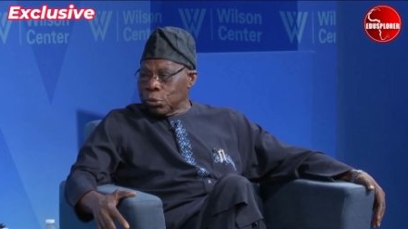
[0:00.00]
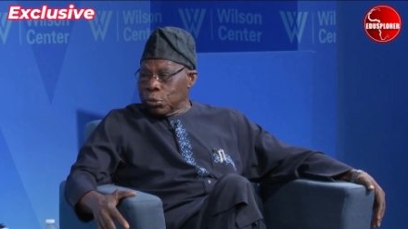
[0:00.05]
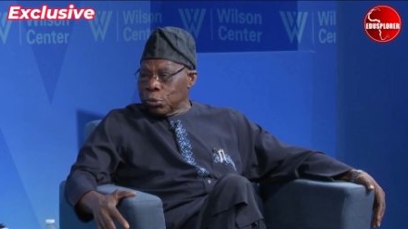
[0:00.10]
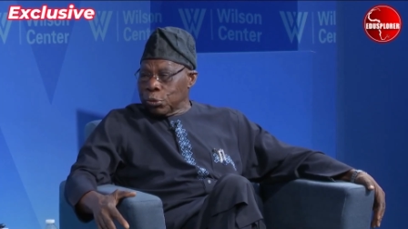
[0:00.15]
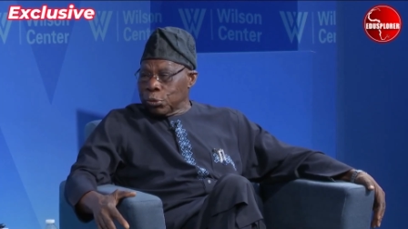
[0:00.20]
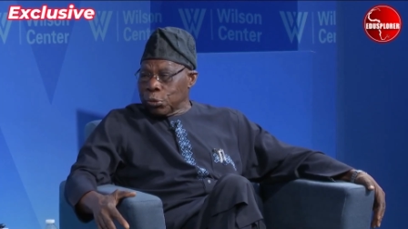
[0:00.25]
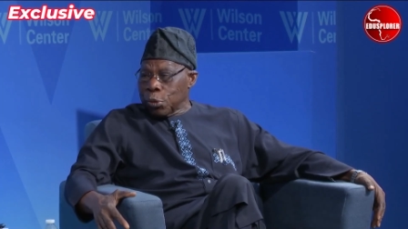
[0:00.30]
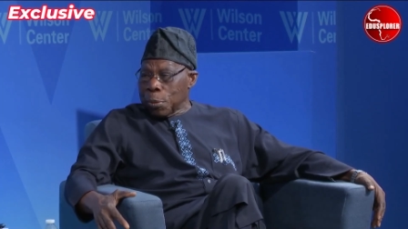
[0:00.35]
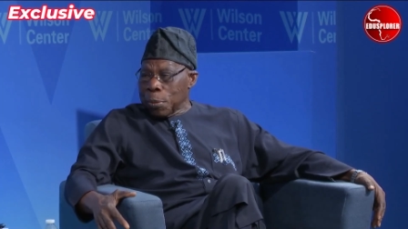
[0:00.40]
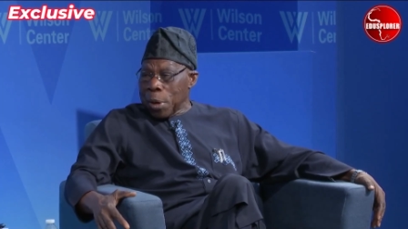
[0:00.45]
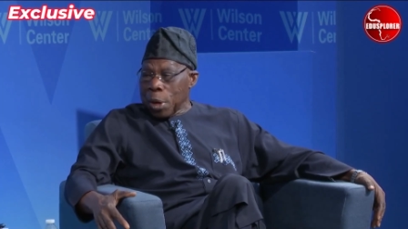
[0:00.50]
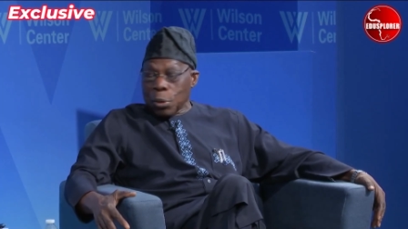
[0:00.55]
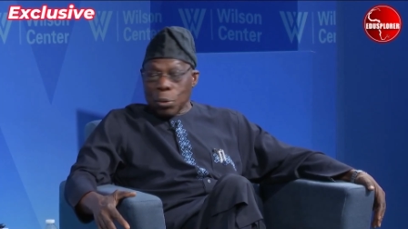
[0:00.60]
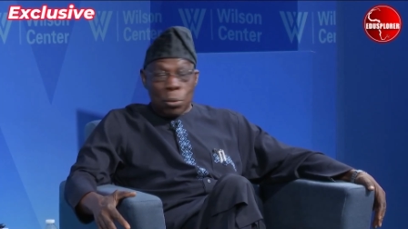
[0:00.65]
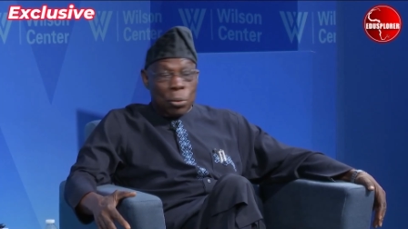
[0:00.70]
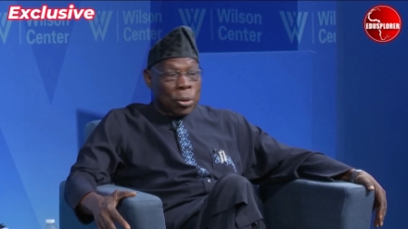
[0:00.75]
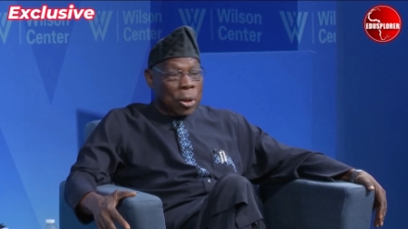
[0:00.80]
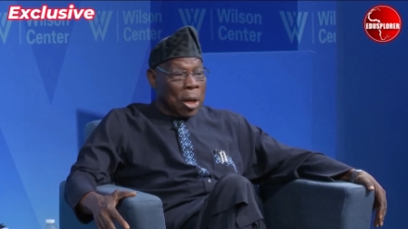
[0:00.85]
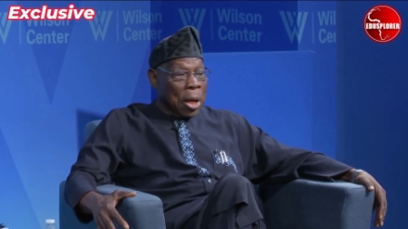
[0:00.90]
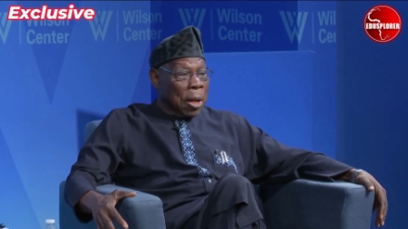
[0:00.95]
from
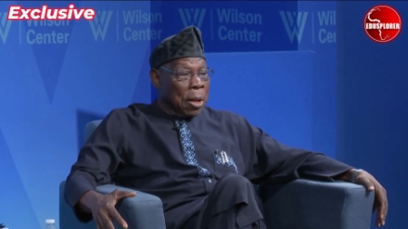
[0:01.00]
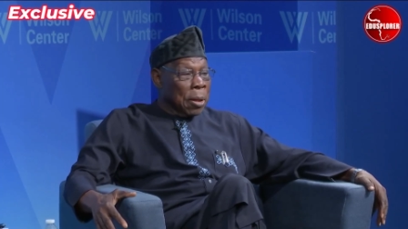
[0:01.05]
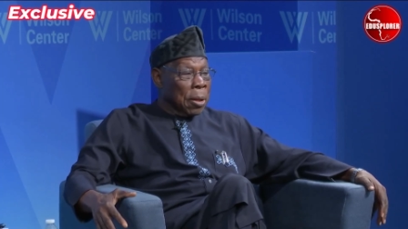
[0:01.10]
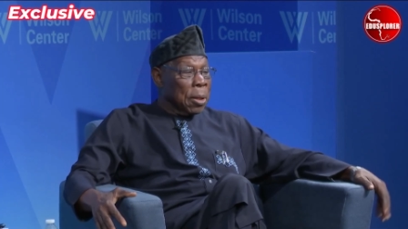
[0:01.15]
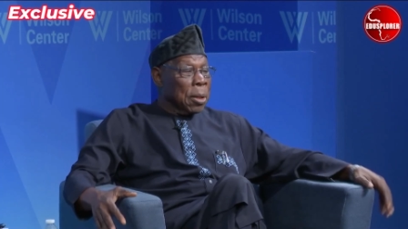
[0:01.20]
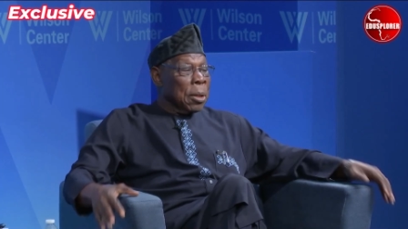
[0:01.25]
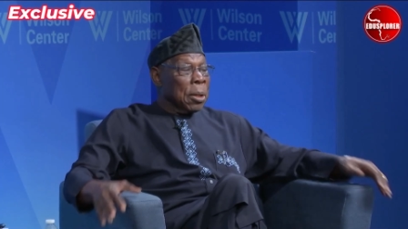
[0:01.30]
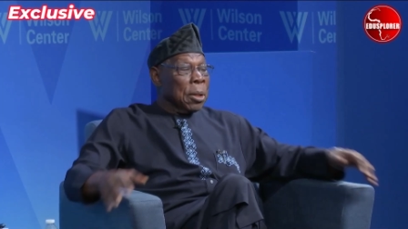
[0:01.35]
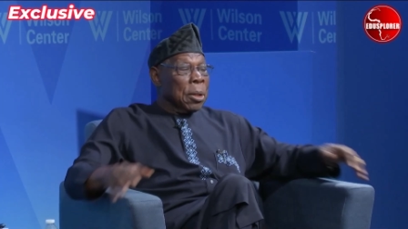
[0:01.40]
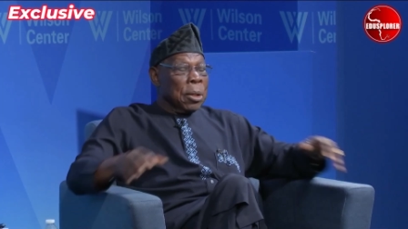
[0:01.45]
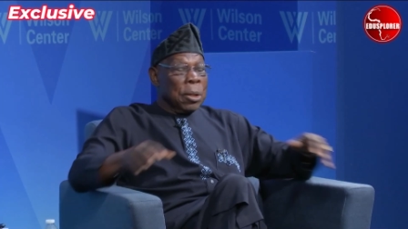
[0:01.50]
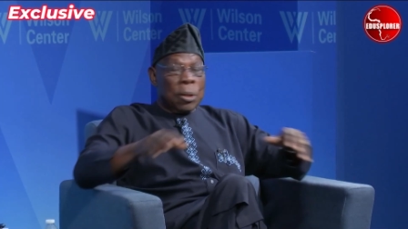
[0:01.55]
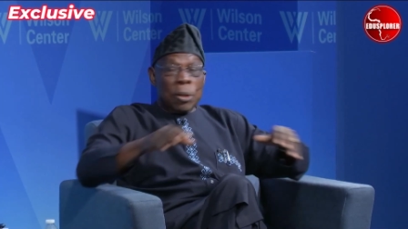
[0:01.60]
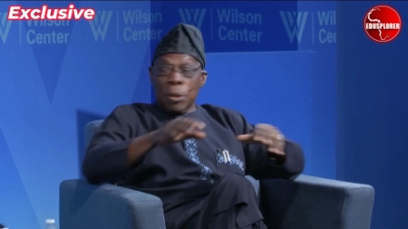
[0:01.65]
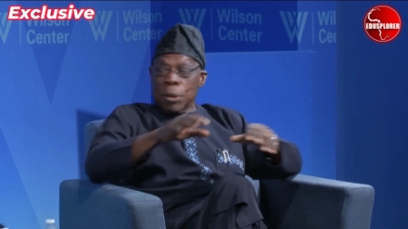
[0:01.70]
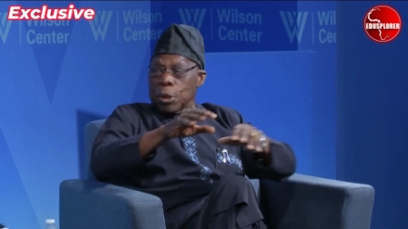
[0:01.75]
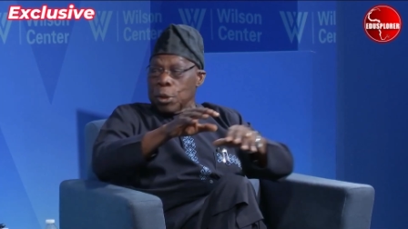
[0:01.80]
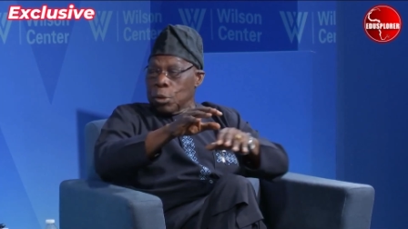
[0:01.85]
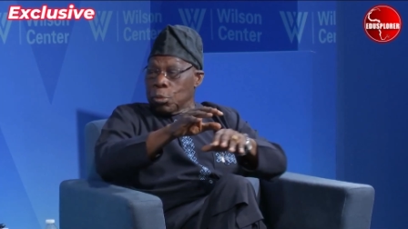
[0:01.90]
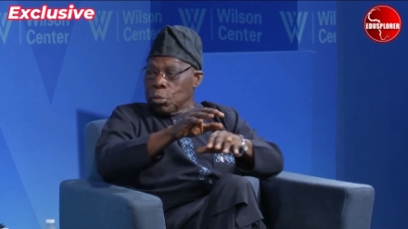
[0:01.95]
Angola,
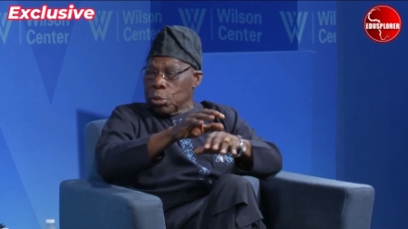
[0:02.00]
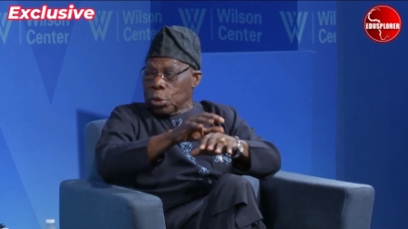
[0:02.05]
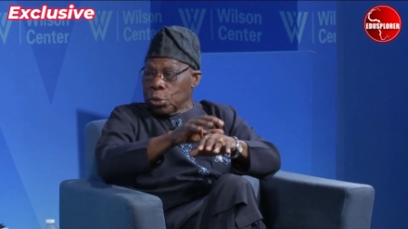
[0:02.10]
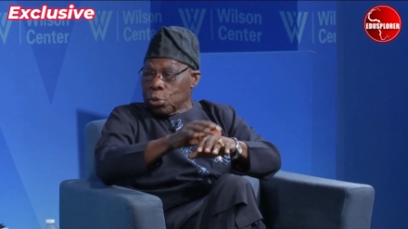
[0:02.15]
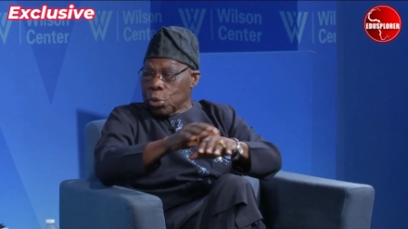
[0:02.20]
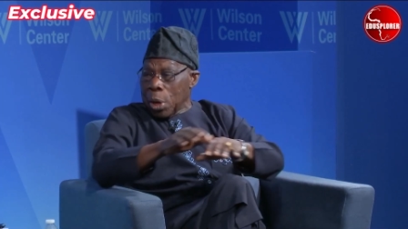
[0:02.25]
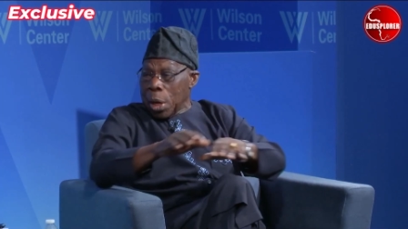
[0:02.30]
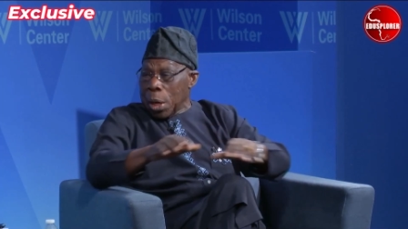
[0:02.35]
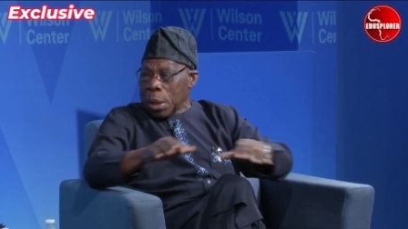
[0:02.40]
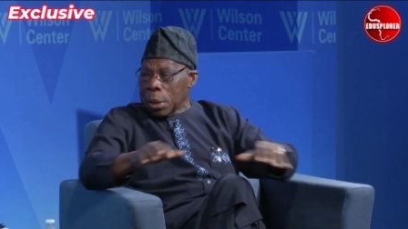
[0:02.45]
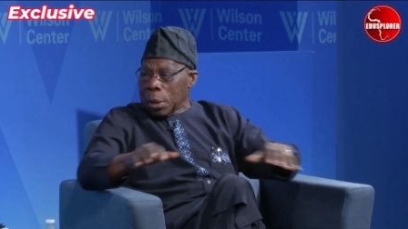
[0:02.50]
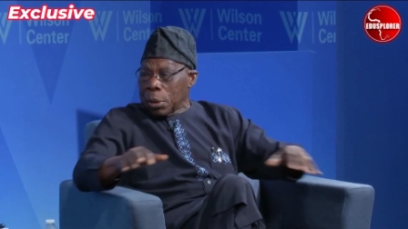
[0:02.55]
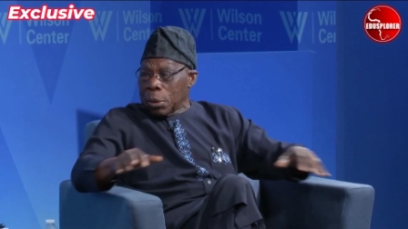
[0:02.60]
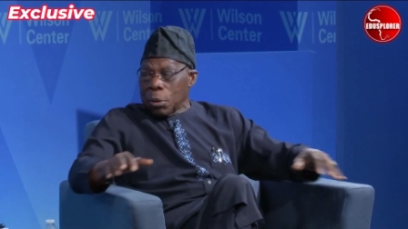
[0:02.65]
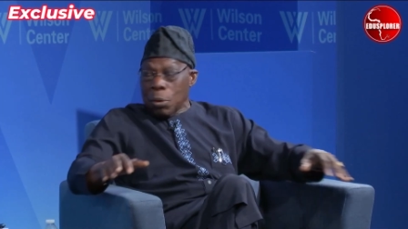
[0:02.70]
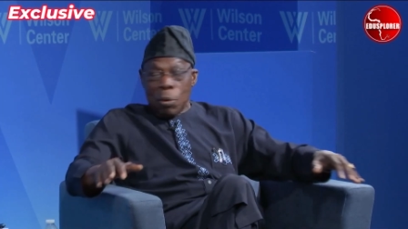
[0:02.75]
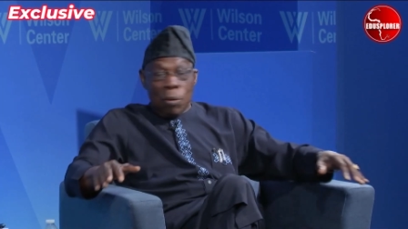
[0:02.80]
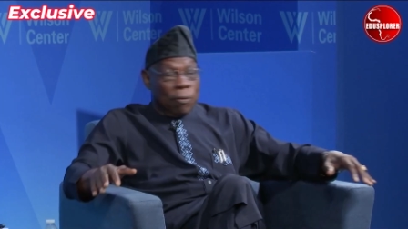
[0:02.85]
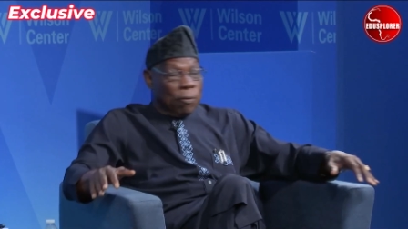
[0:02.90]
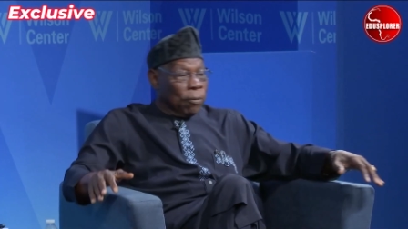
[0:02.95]
the withdrawal
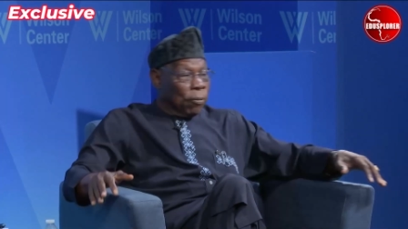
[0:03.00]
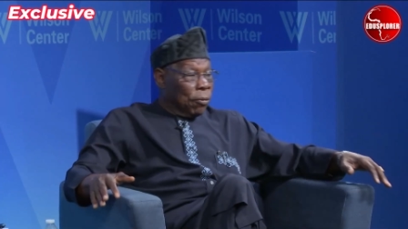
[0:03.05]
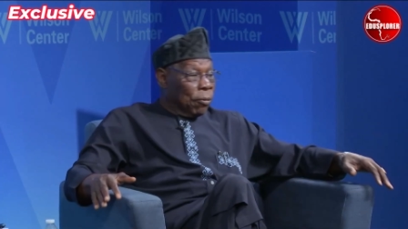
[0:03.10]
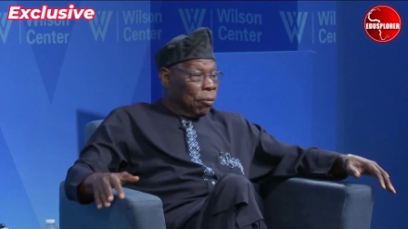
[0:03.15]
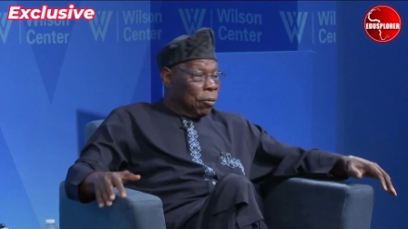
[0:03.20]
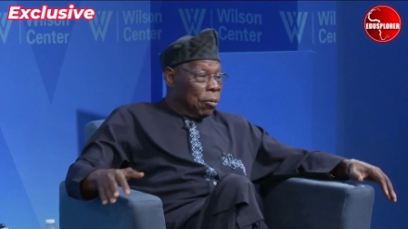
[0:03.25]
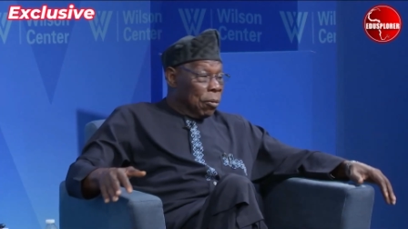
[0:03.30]
of